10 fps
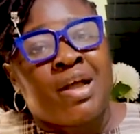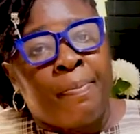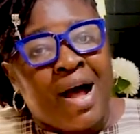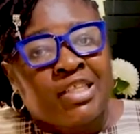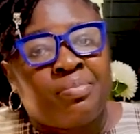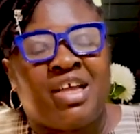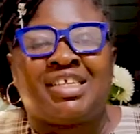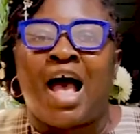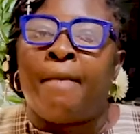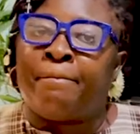
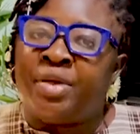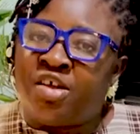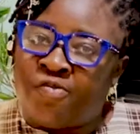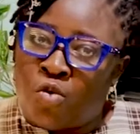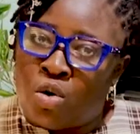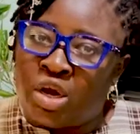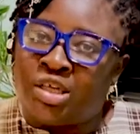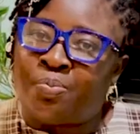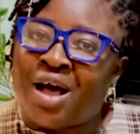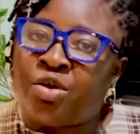apartment and Peak 4
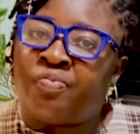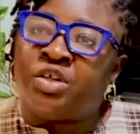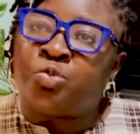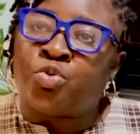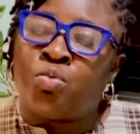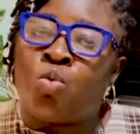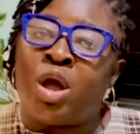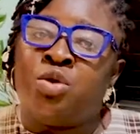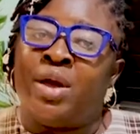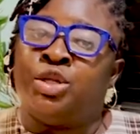is part of this promo
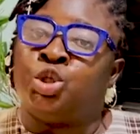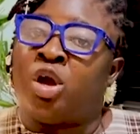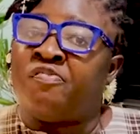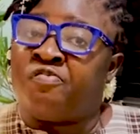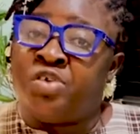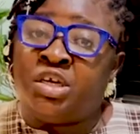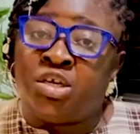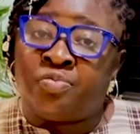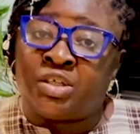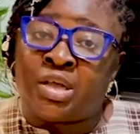where you enjoy free
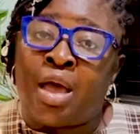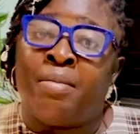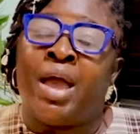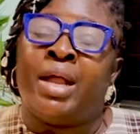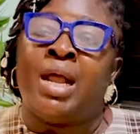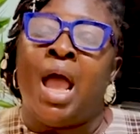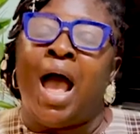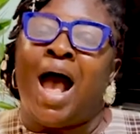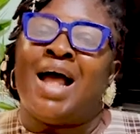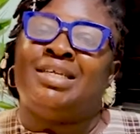deed of assignment
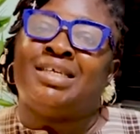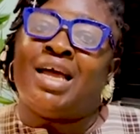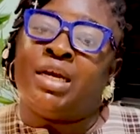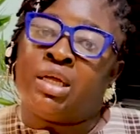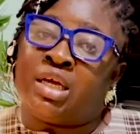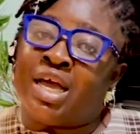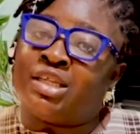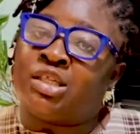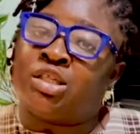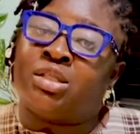and then
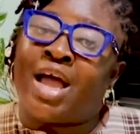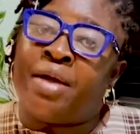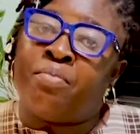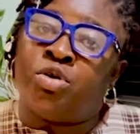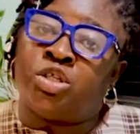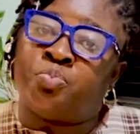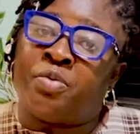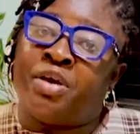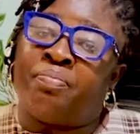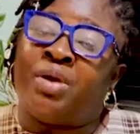get 9 months
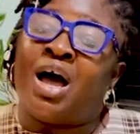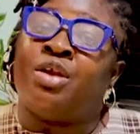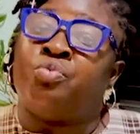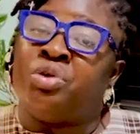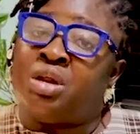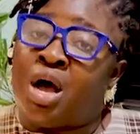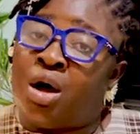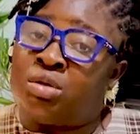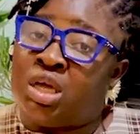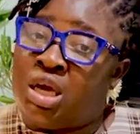payment plan
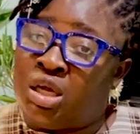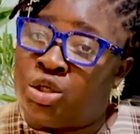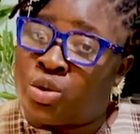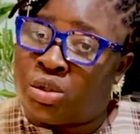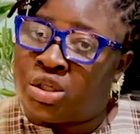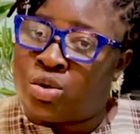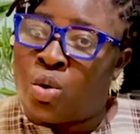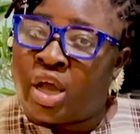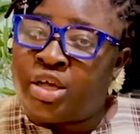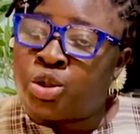without interest.
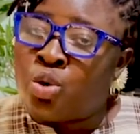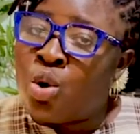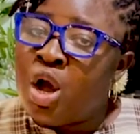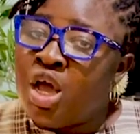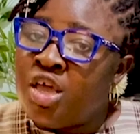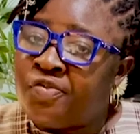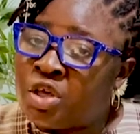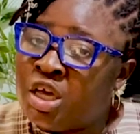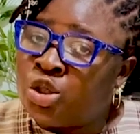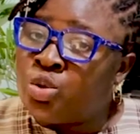Okay, so if you
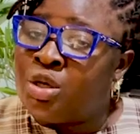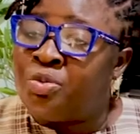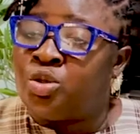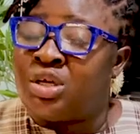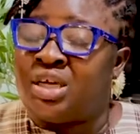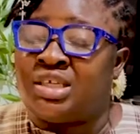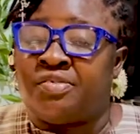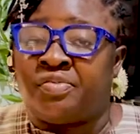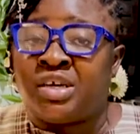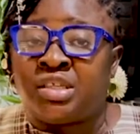came to it between now and
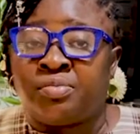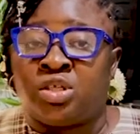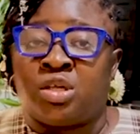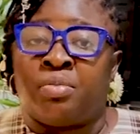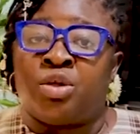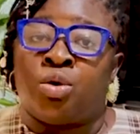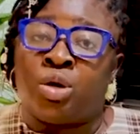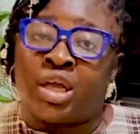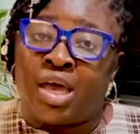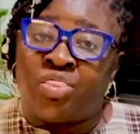31st of December, you're
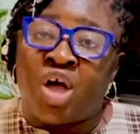gonna get